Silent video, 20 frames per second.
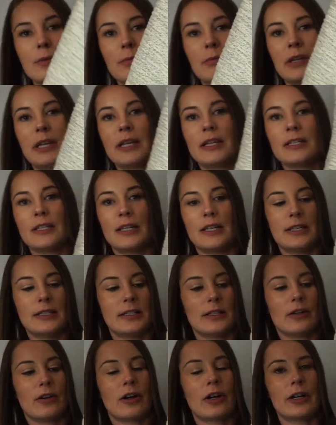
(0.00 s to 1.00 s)
one because it is
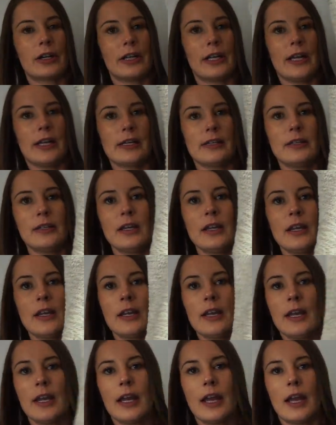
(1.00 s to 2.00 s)
a cardigan
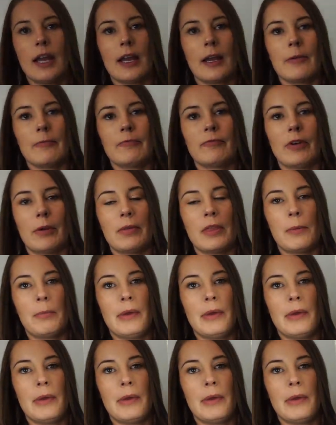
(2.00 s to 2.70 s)
from the